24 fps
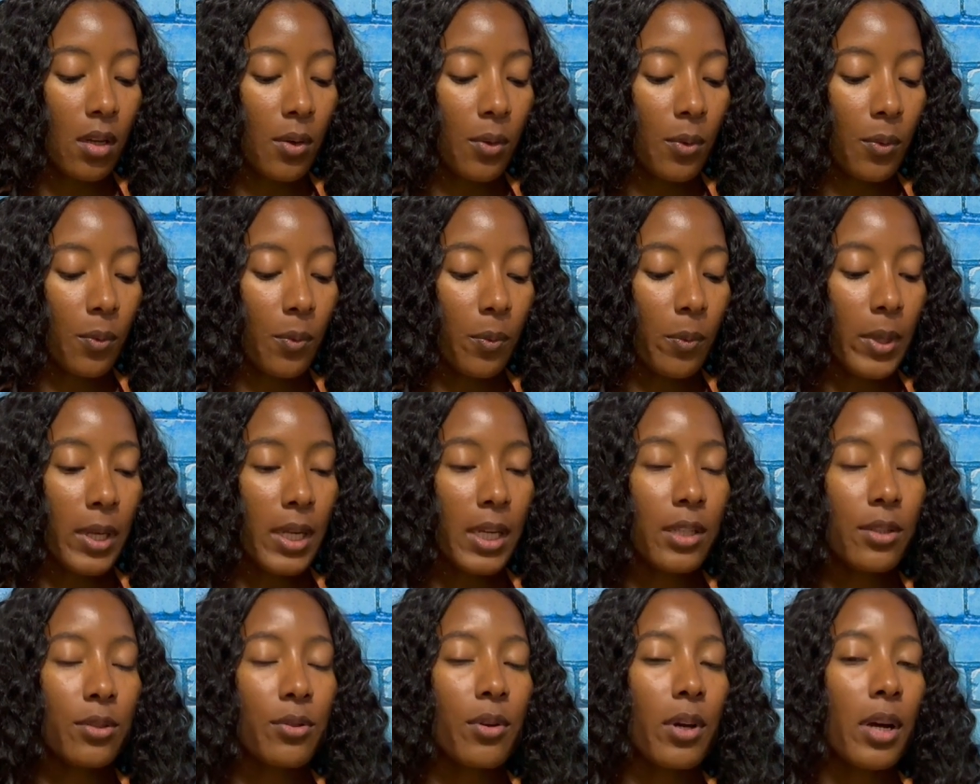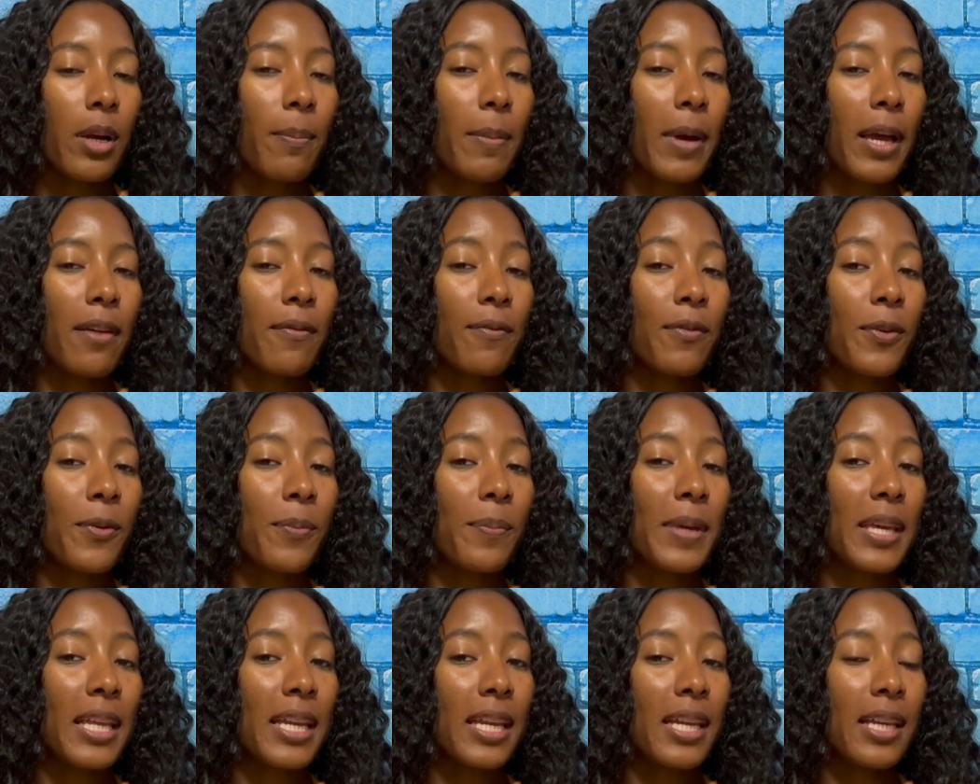we can do our mindful
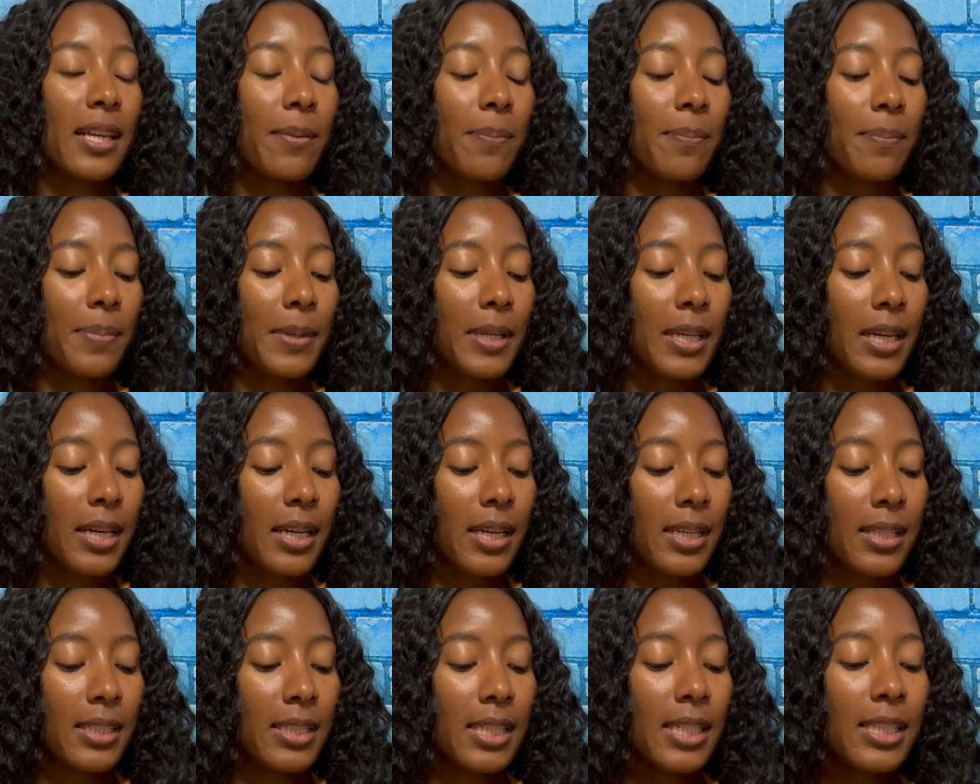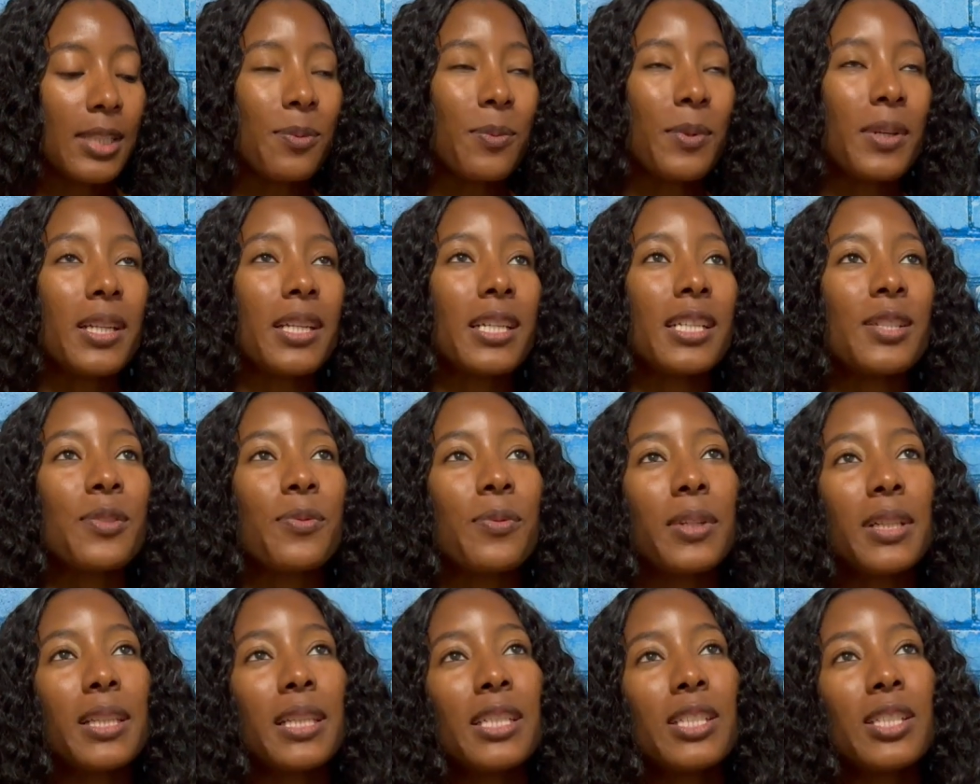minute because this one is
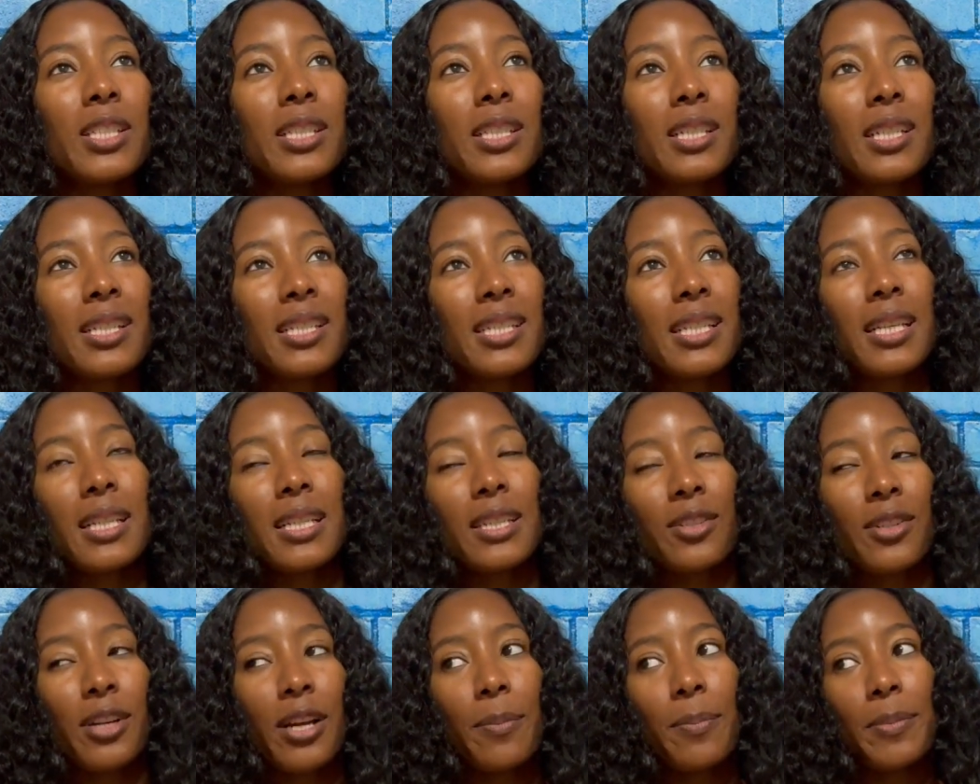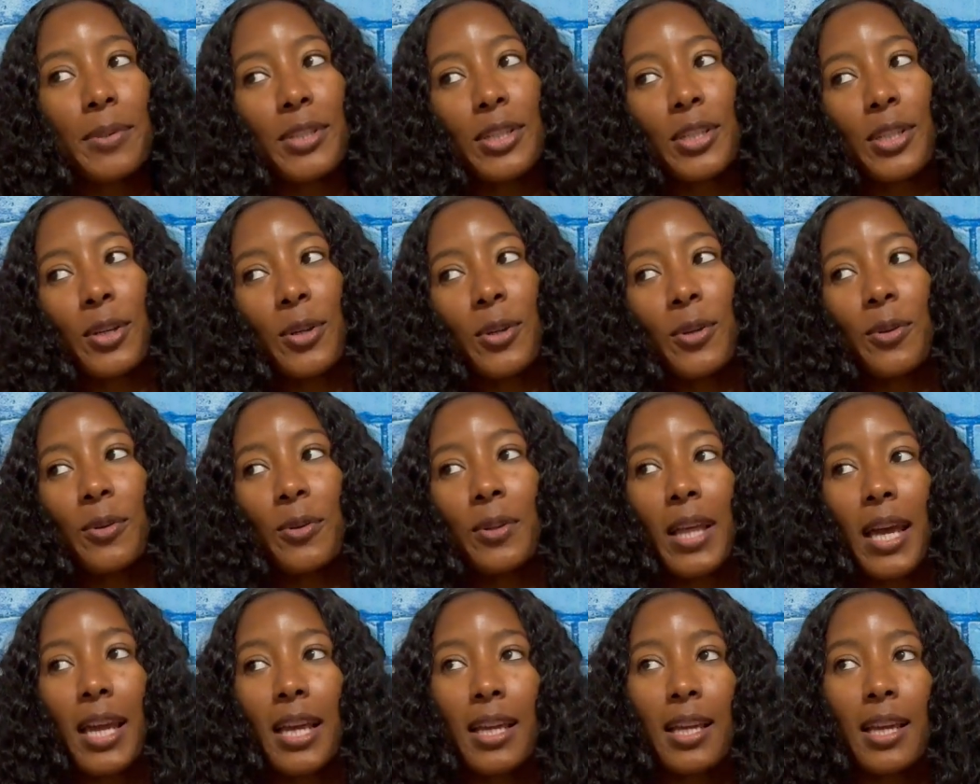really just a teaser episode,
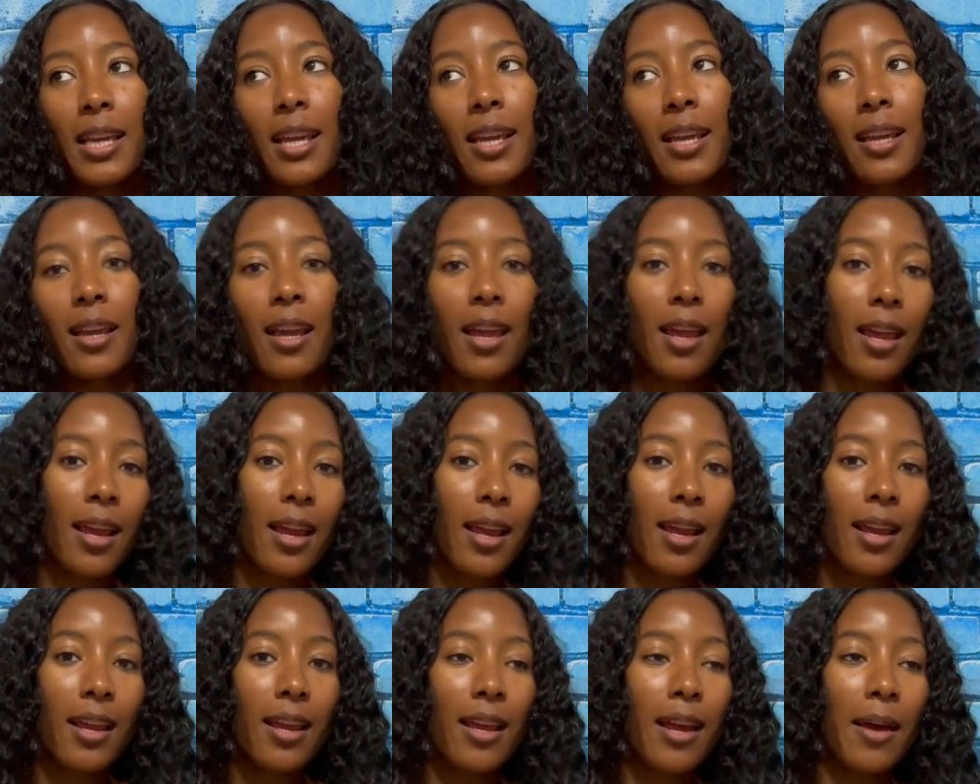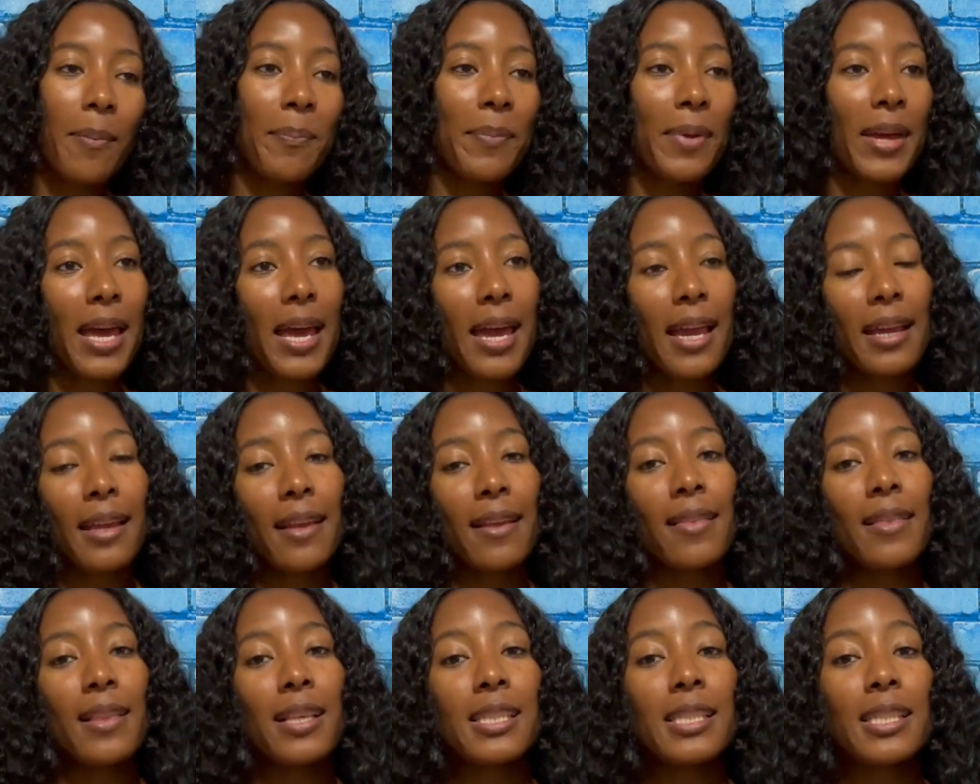like a hey, I'm back
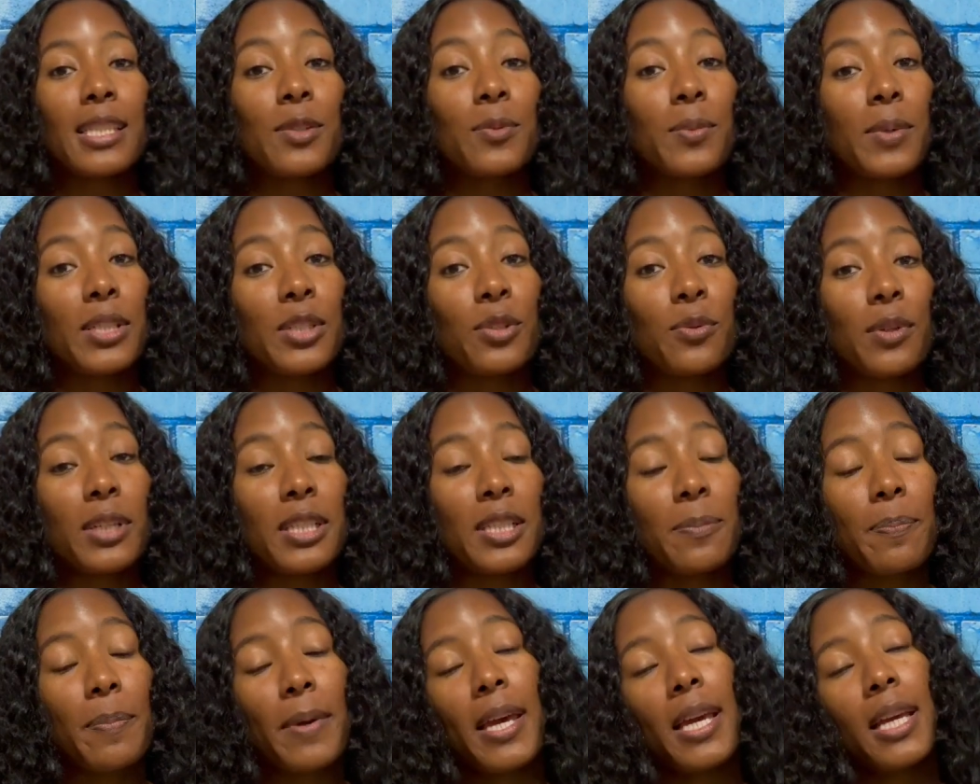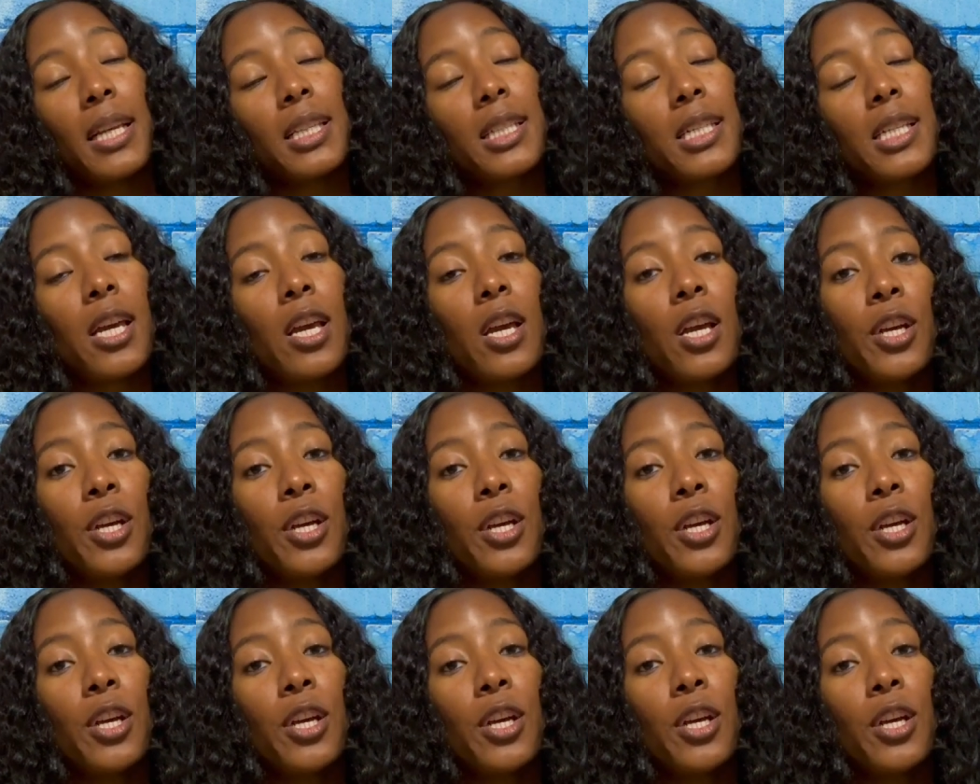and this is what to expect.